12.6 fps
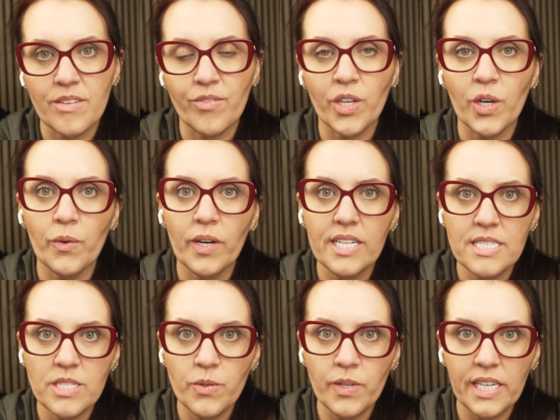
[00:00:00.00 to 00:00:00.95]
If you go
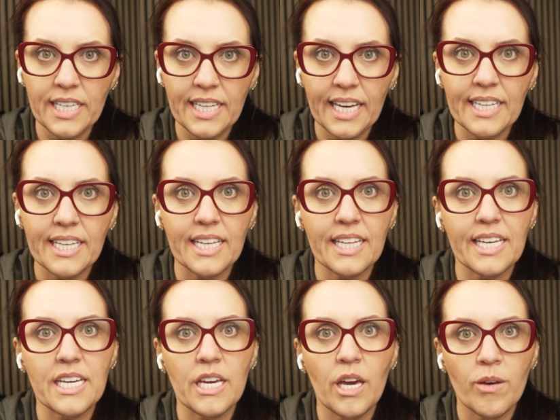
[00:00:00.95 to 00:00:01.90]
onto Eli
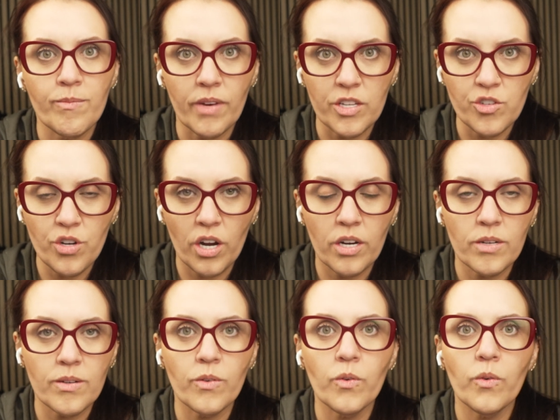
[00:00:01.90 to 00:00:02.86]
Lilly,
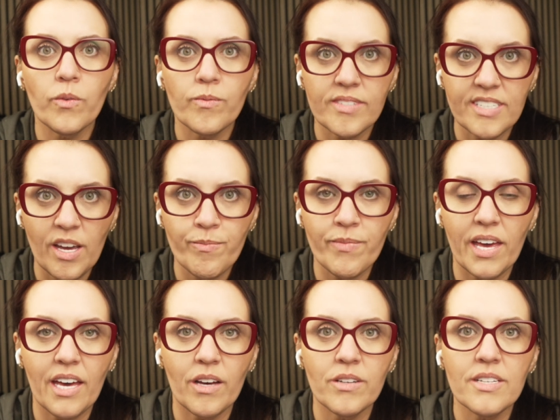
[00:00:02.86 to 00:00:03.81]
Mounjaro,
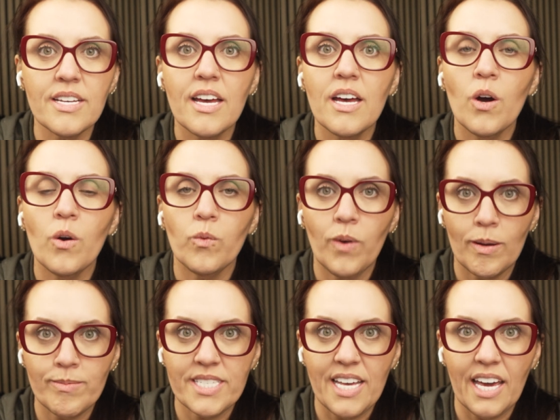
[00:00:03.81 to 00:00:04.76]
Zepbound
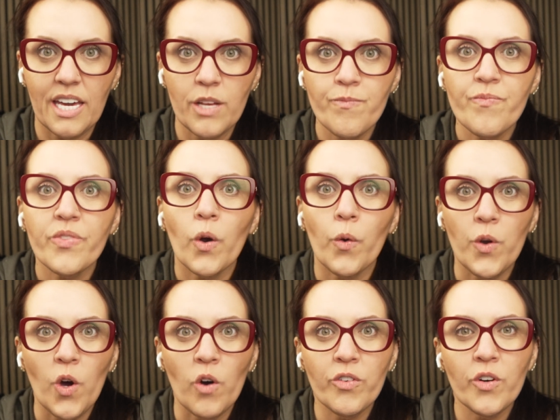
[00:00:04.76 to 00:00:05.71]
website, or
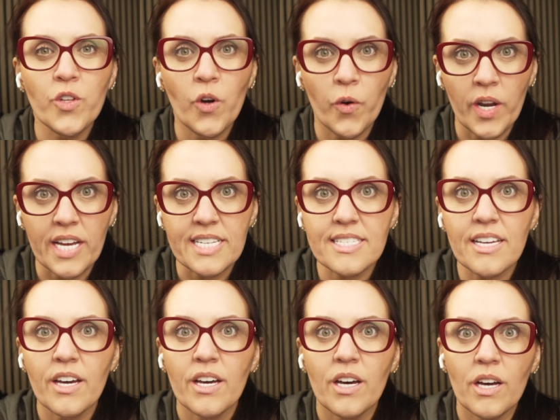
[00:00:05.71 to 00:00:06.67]
Novo Nordisk,